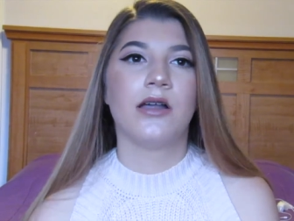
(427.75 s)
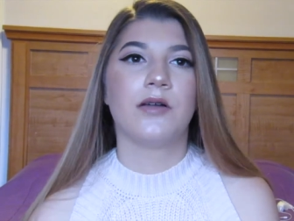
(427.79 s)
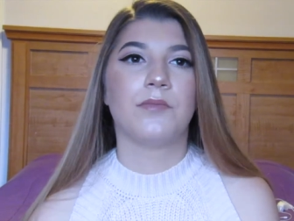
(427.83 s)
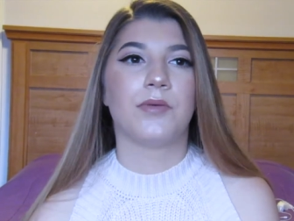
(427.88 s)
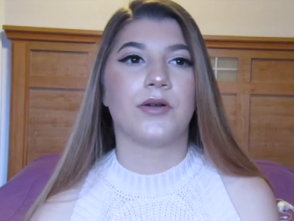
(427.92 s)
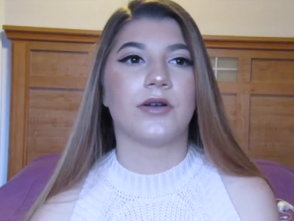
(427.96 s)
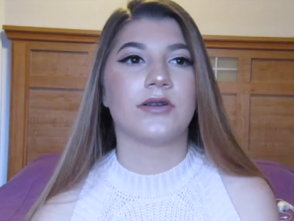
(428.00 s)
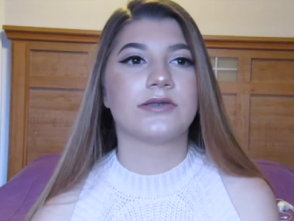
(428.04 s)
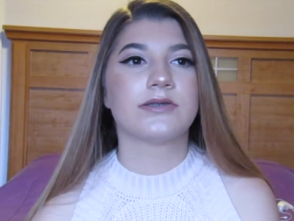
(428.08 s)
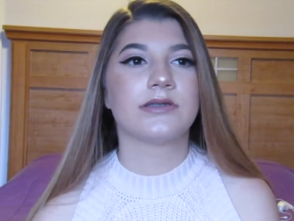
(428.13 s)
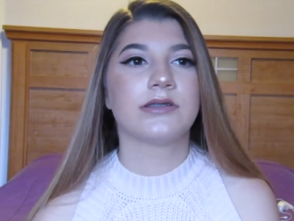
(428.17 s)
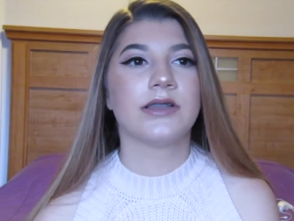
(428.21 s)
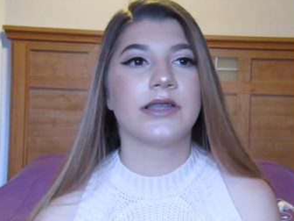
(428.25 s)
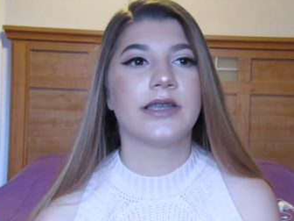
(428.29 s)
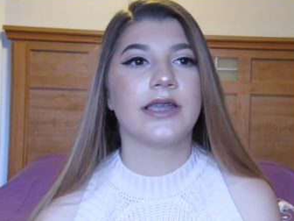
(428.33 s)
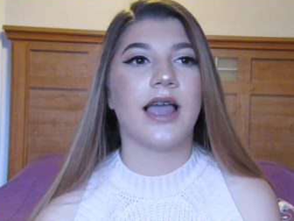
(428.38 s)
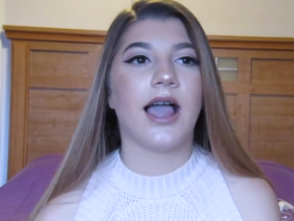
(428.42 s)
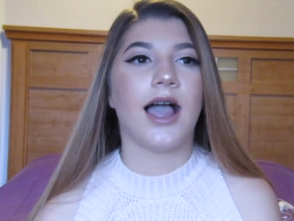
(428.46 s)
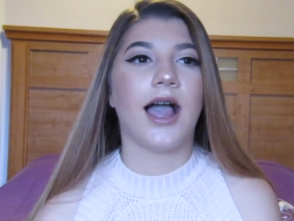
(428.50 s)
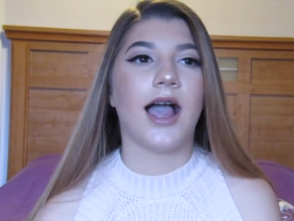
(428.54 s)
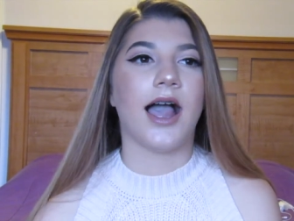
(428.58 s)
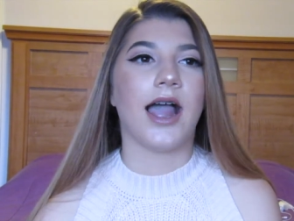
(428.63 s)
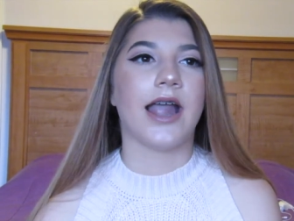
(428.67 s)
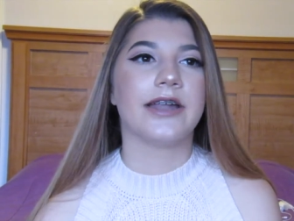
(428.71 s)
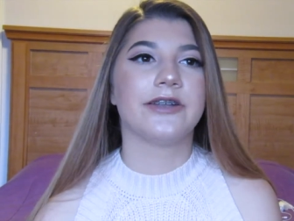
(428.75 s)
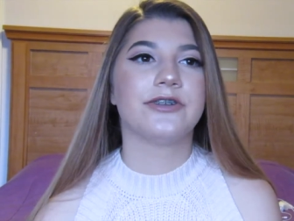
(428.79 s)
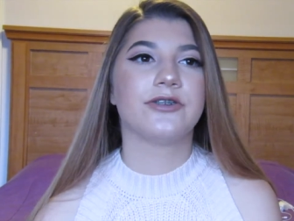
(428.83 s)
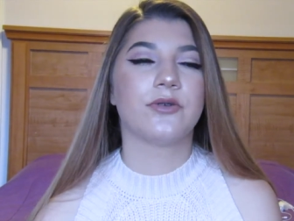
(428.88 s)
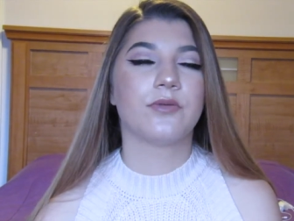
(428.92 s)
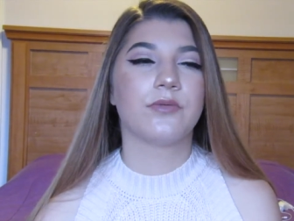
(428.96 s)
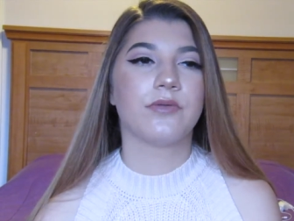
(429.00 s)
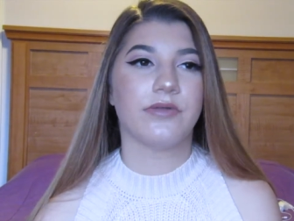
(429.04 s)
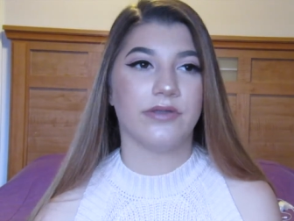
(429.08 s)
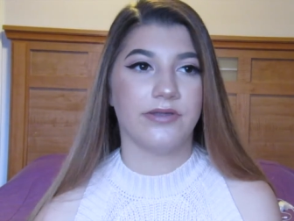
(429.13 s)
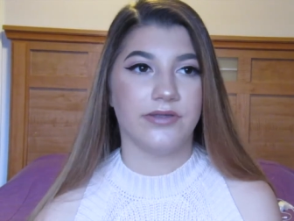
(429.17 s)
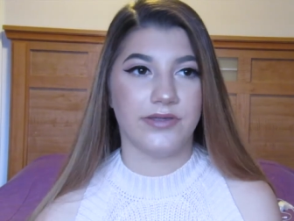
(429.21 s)
Personally, I
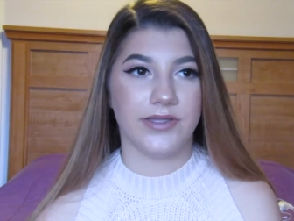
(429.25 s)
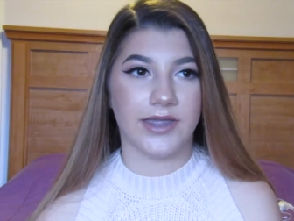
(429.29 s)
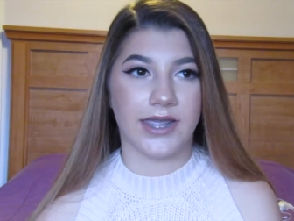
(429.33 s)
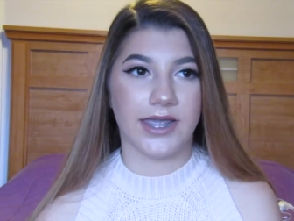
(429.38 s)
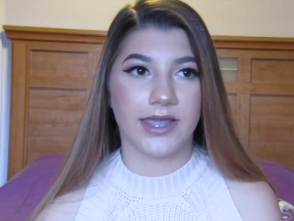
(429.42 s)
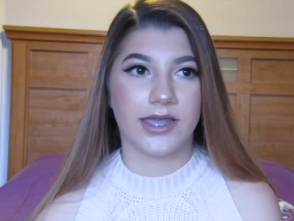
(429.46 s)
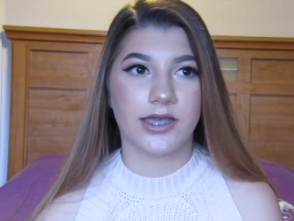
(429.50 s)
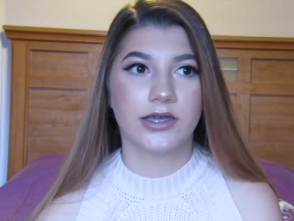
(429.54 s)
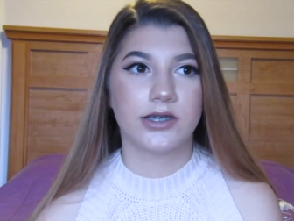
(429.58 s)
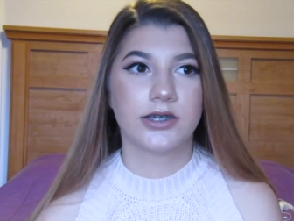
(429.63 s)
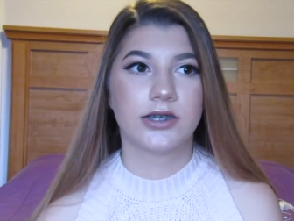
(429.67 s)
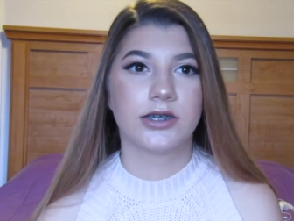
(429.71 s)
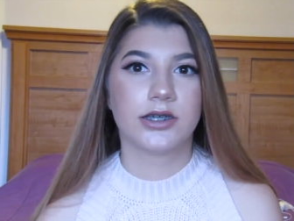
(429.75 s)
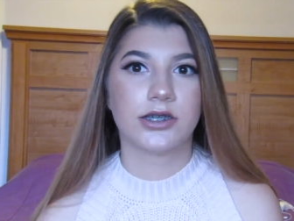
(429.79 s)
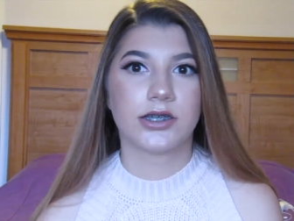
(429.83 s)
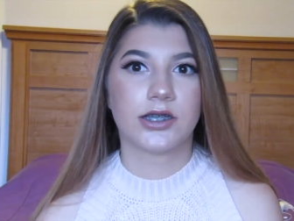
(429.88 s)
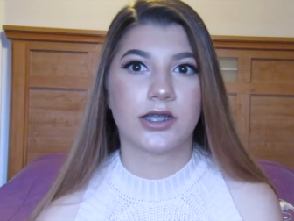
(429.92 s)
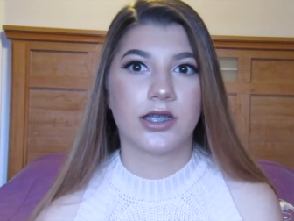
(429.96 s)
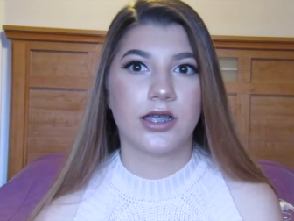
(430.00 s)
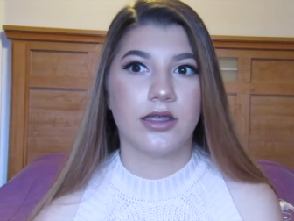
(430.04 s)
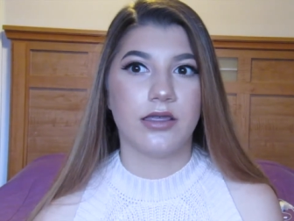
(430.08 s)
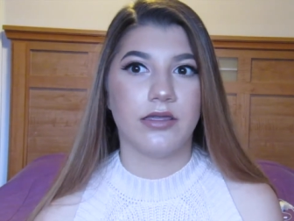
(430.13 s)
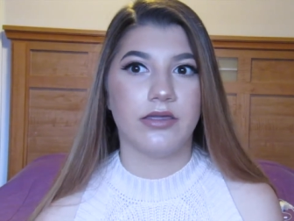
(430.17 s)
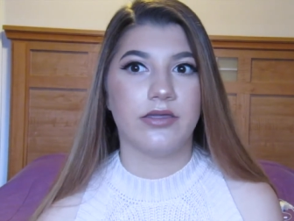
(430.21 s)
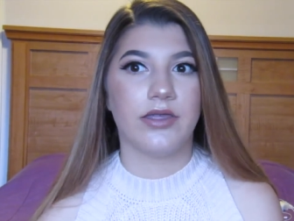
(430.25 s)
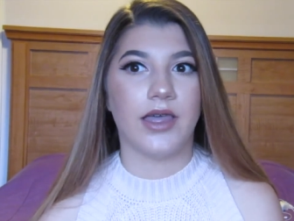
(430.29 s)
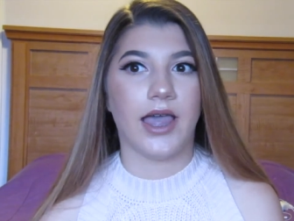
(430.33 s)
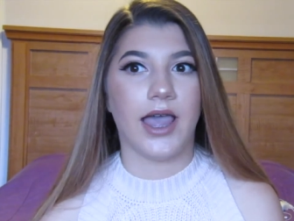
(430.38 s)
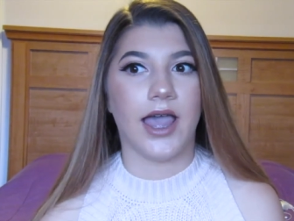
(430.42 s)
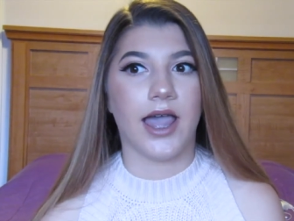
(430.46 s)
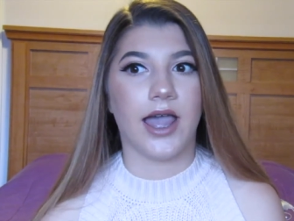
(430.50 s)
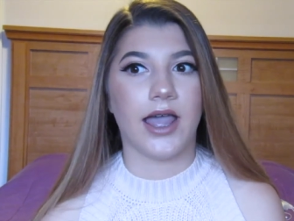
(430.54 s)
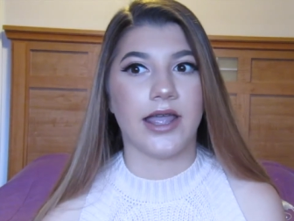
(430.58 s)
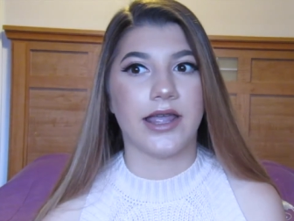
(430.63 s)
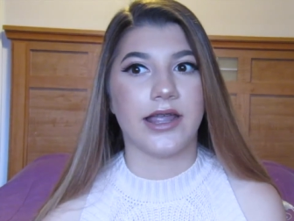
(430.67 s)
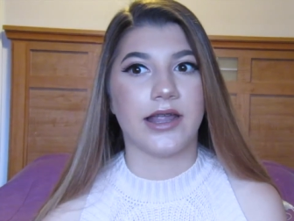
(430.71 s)
don't think
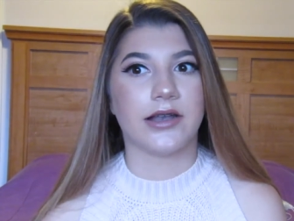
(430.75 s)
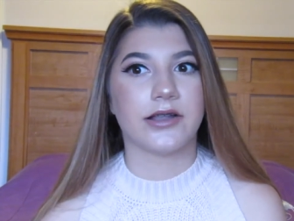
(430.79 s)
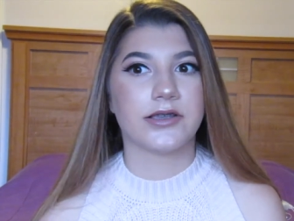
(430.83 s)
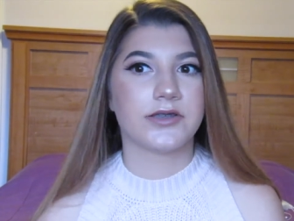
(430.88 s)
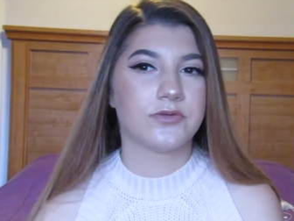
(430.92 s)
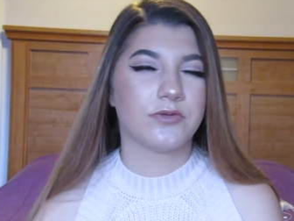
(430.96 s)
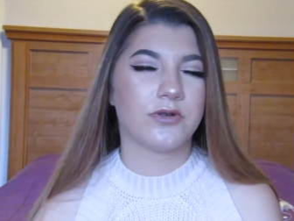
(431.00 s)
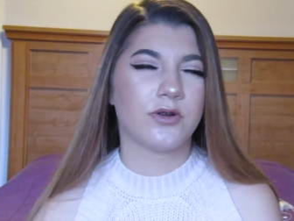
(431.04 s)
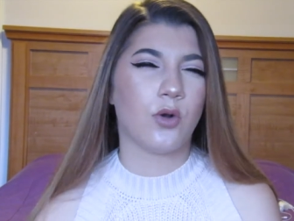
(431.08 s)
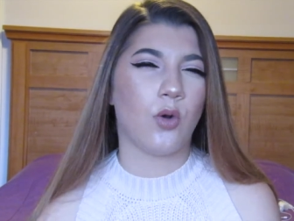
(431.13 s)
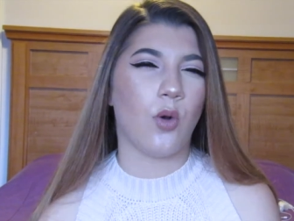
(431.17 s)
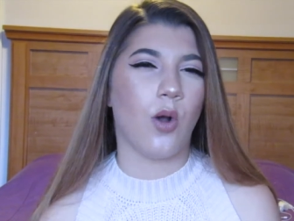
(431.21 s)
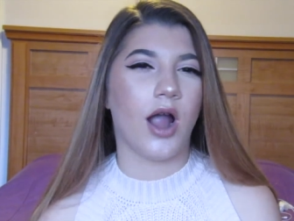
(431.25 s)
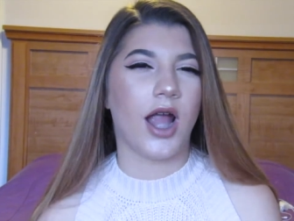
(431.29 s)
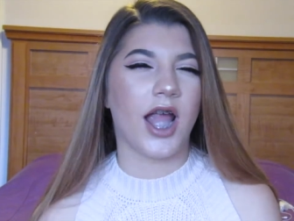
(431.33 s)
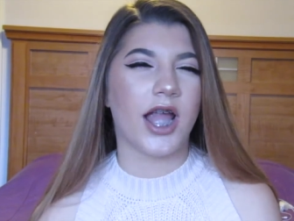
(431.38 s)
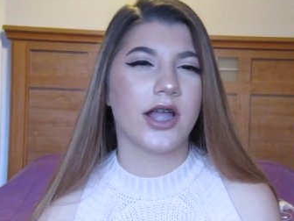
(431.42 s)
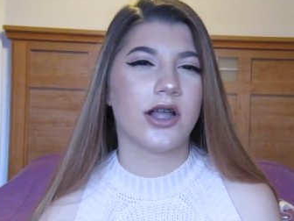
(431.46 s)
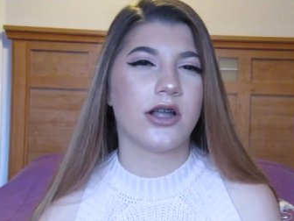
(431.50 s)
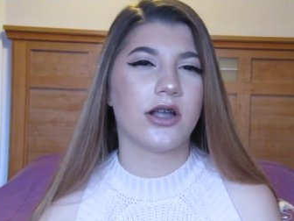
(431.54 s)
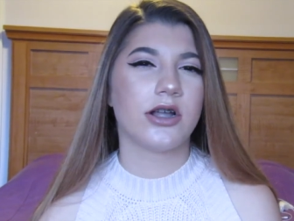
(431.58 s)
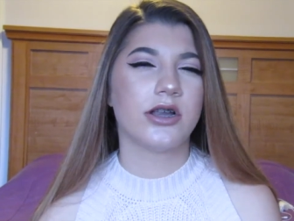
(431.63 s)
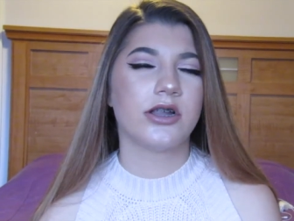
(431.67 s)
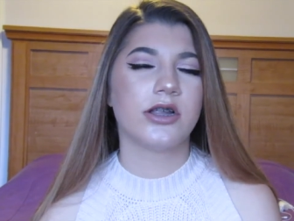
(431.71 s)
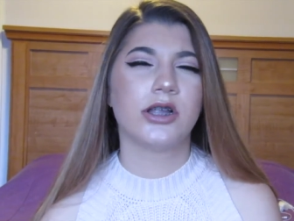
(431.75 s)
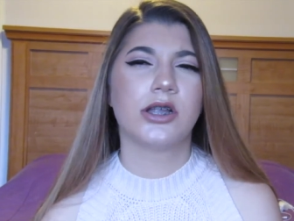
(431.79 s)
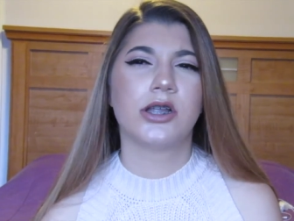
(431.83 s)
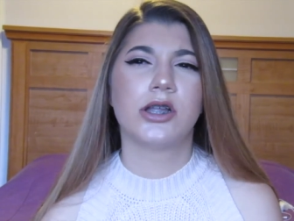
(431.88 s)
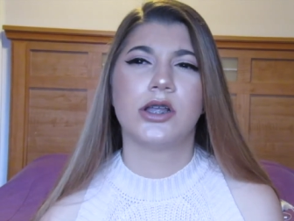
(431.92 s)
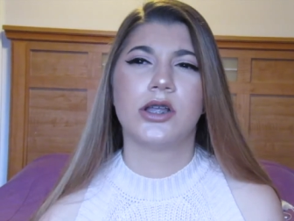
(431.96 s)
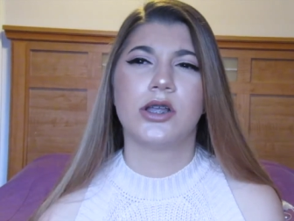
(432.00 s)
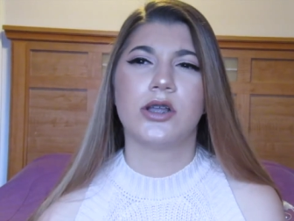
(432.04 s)
that it is required